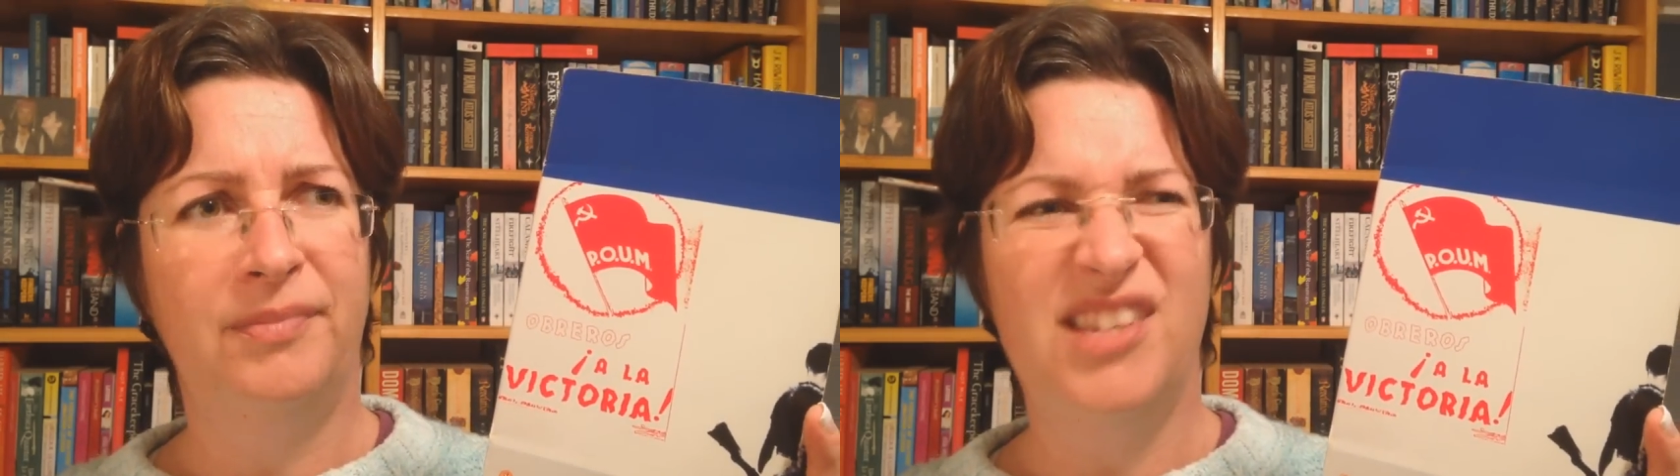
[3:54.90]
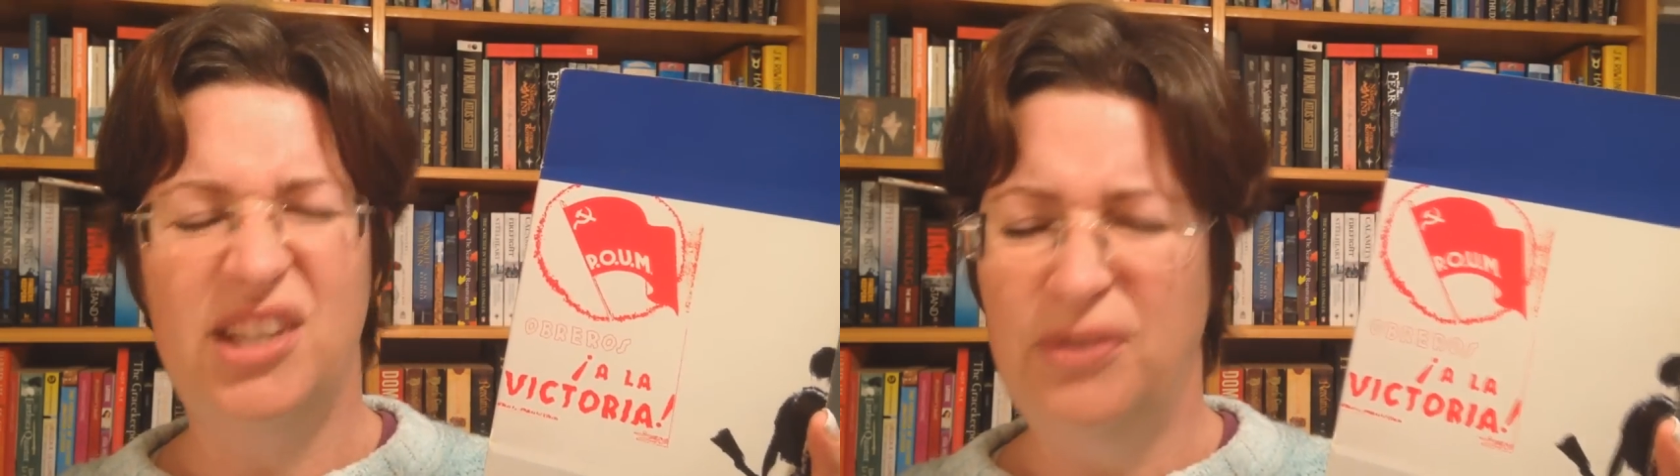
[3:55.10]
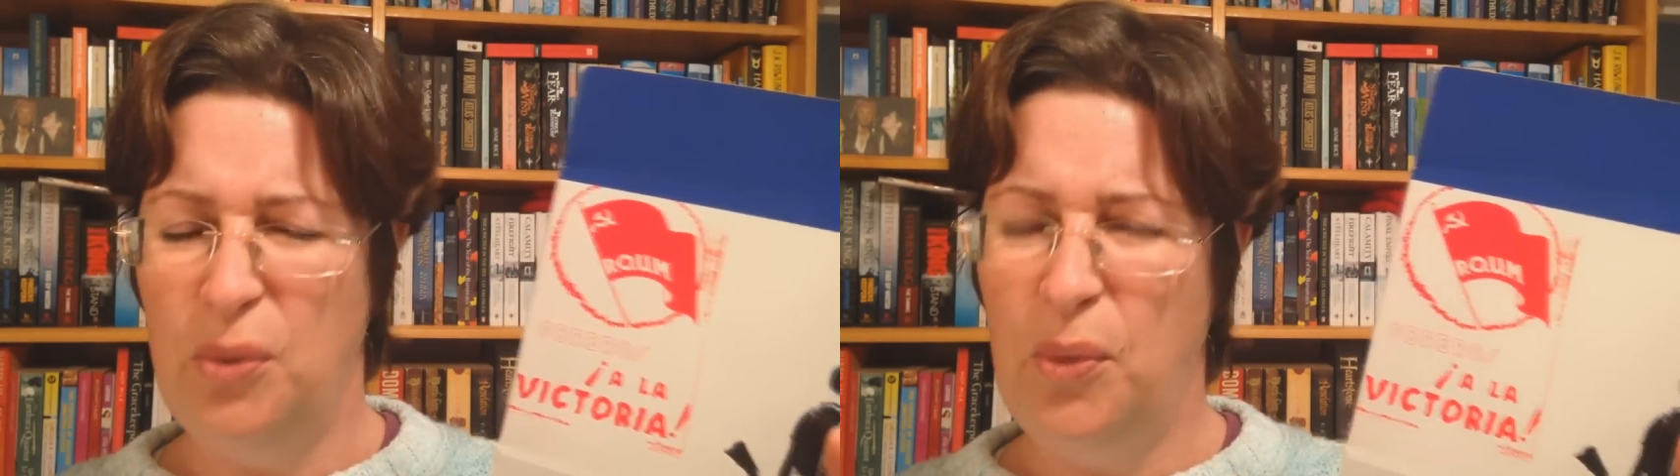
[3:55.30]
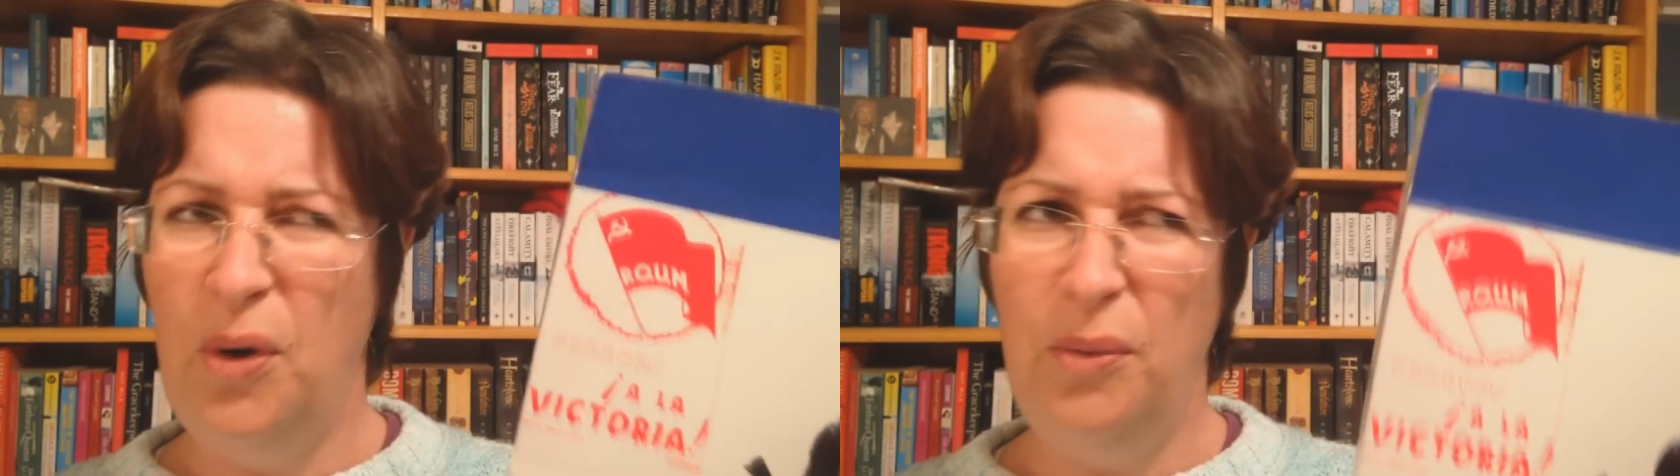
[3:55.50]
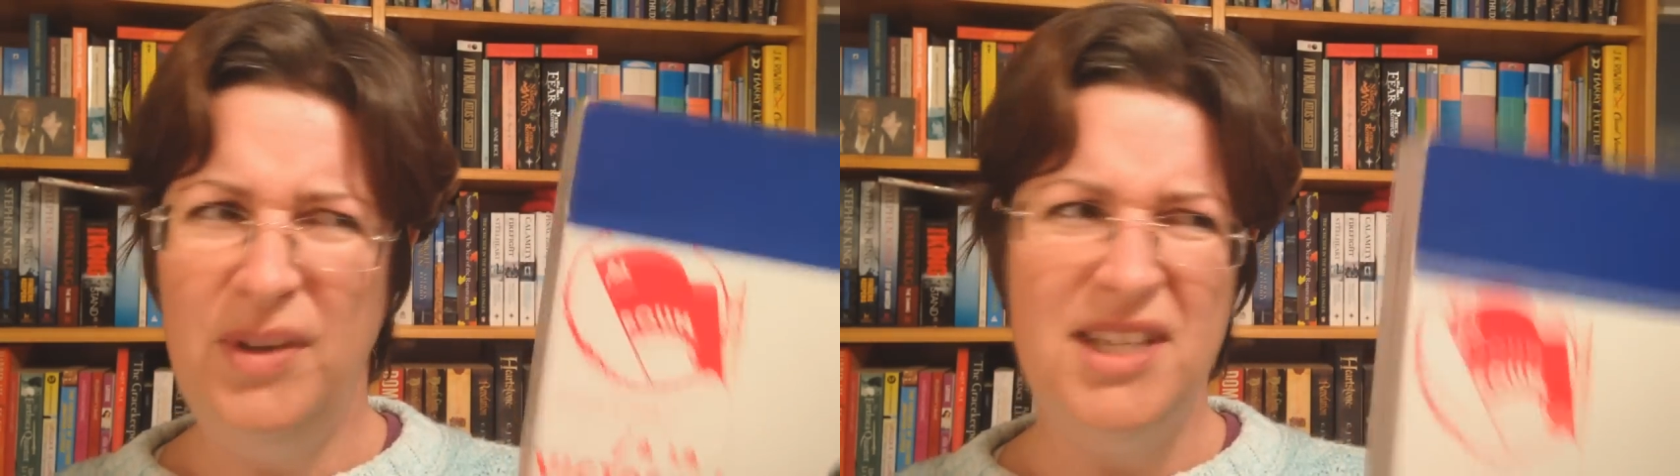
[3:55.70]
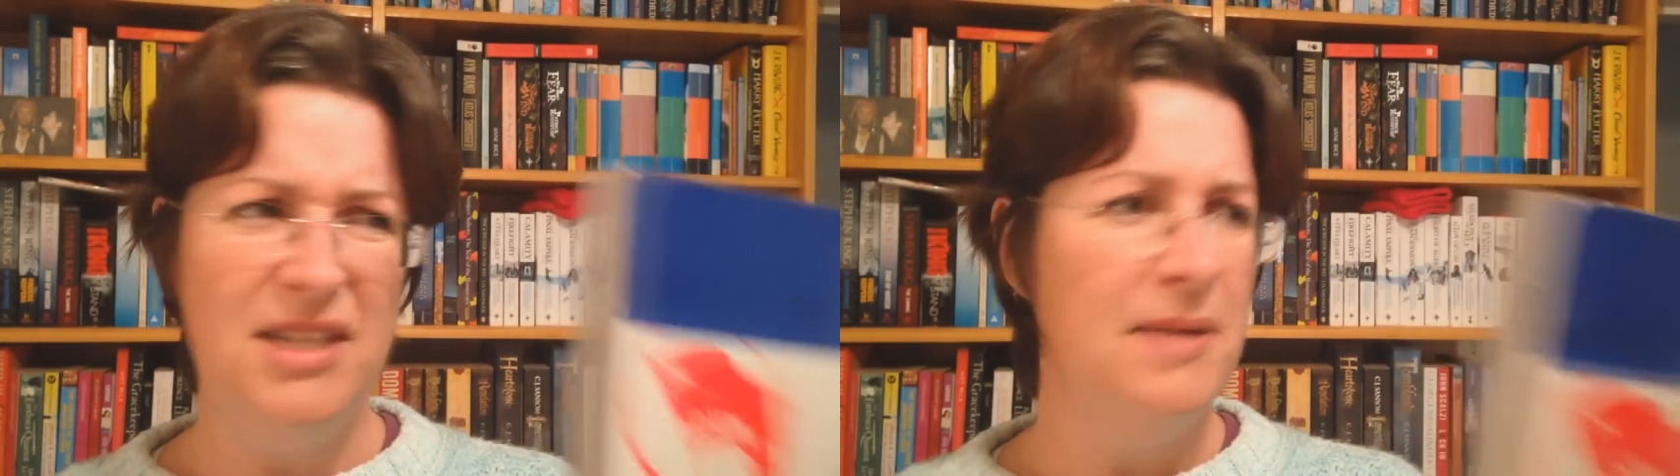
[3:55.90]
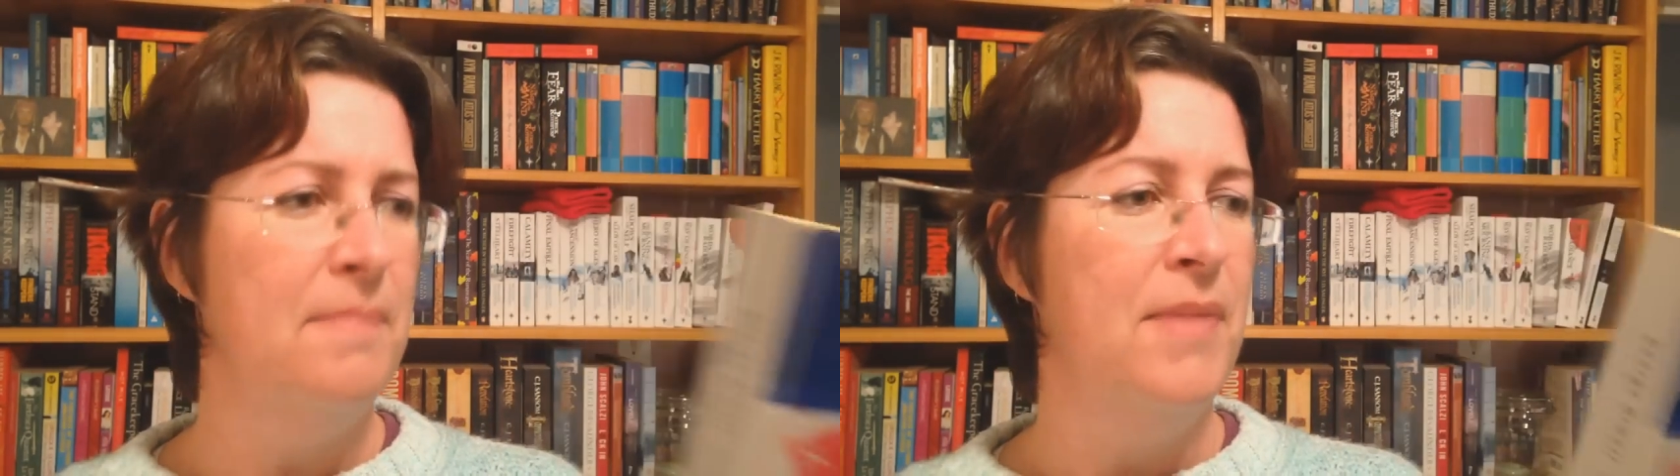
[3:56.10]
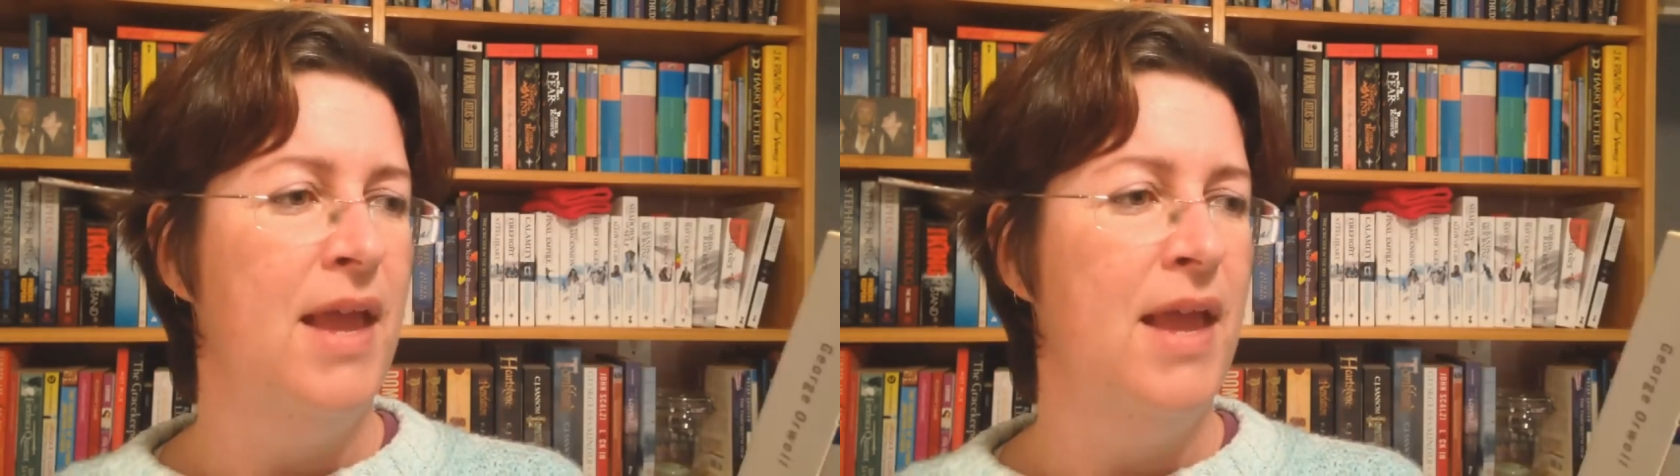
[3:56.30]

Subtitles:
Civil War, was it?